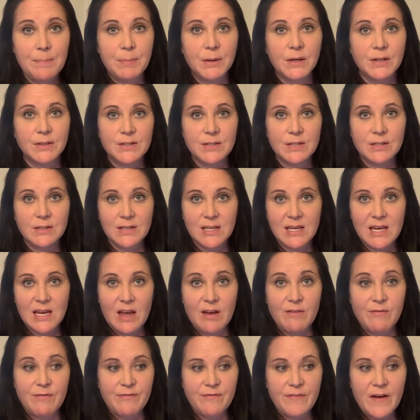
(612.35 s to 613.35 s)
personally
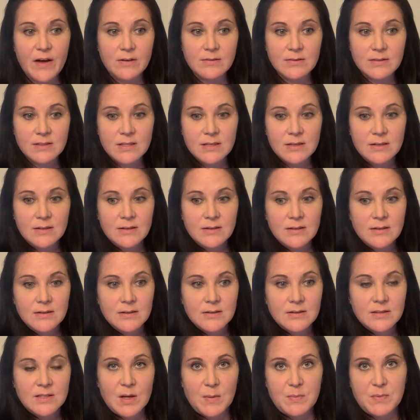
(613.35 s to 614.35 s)
have felt
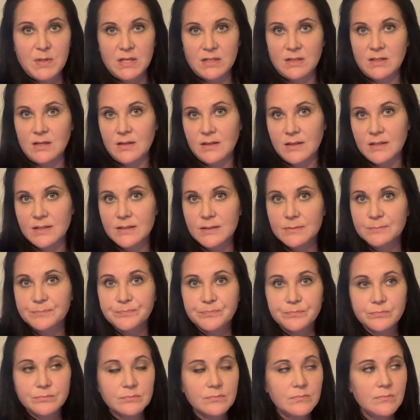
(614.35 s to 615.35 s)
subject to this.
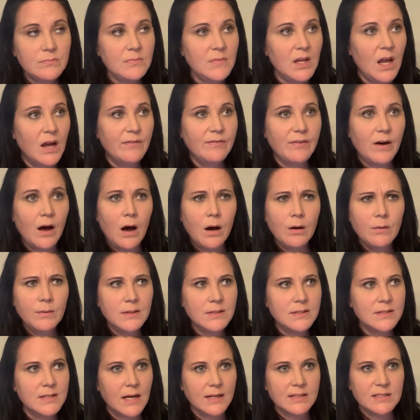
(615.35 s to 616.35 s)
I've
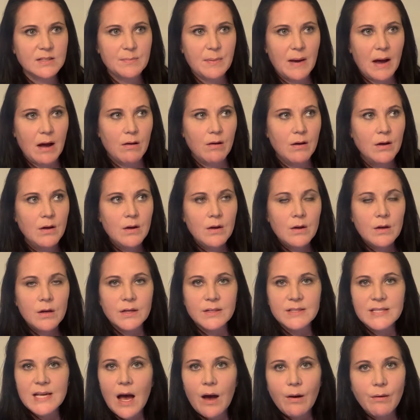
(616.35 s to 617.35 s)
always talked about,
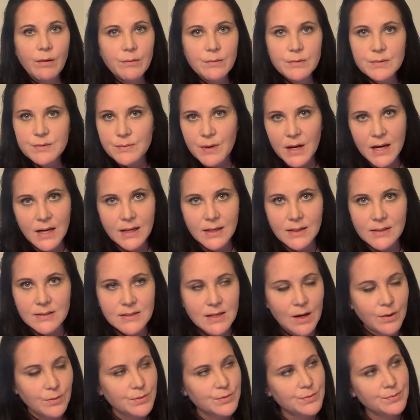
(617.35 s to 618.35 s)
it's how I was
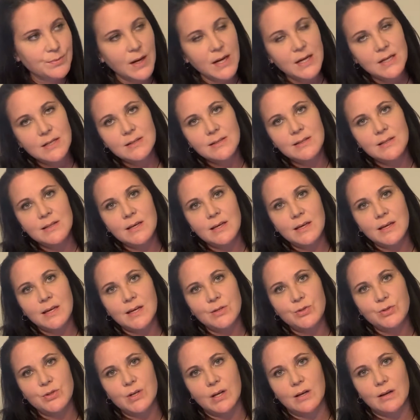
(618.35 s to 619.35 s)
raised. I was raised in the
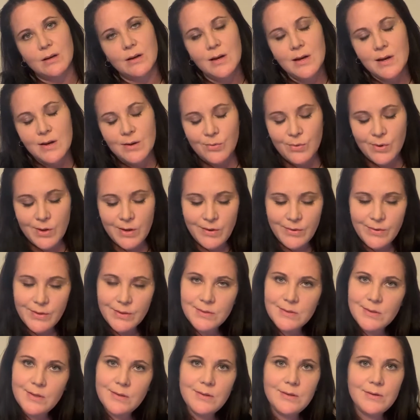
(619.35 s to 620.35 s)
kitchen. Well,
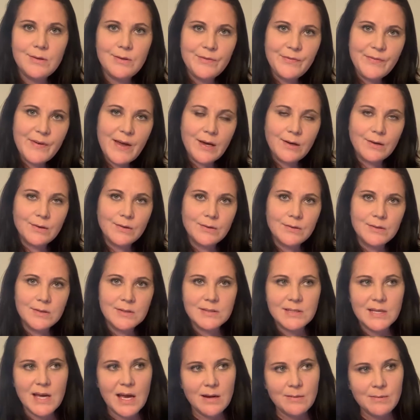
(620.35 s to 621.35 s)
there's a little fat girl
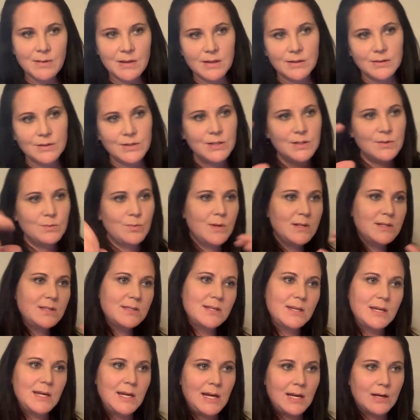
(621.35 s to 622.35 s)
inside of me that just wants
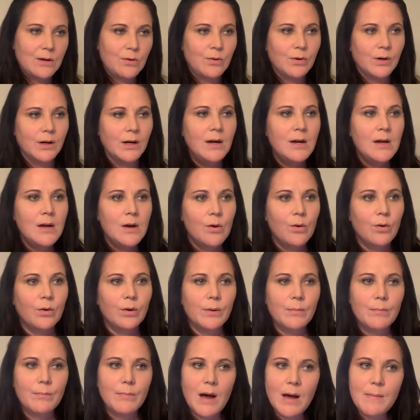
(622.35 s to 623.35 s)
to eat.
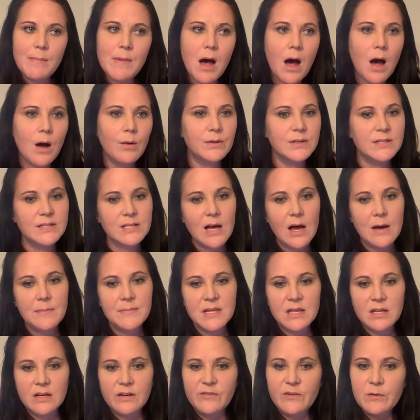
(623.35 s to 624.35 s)
Or mama always taught
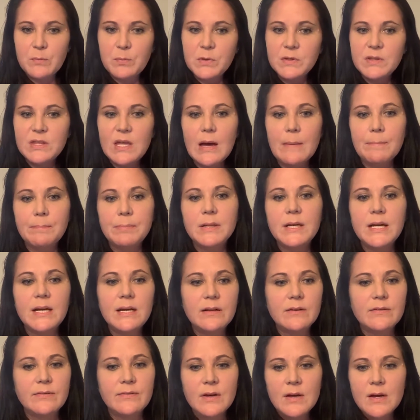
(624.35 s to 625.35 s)
me that if you put that plate
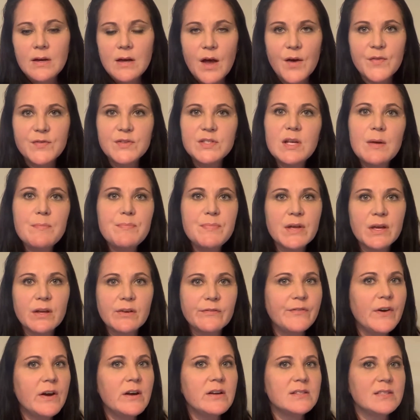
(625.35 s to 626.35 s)
of something in
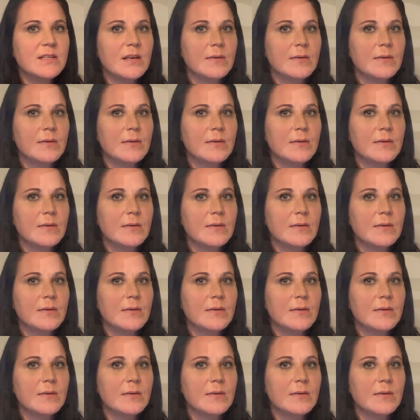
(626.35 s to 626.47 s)
front of